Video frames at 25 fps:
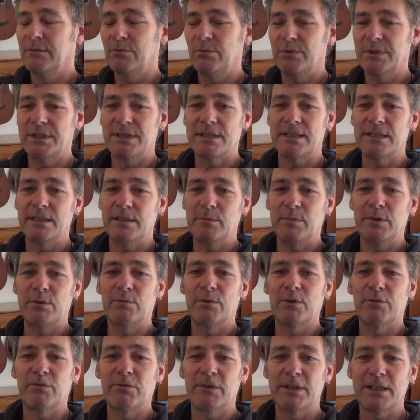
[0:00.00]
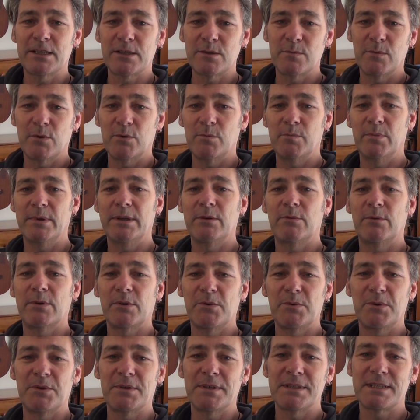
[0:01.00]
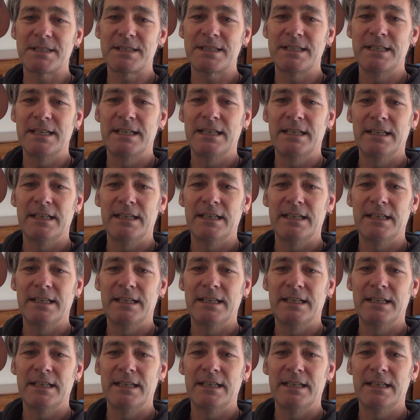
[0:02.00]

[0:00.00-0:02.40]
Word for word: We just need to be real flexible, be real nice,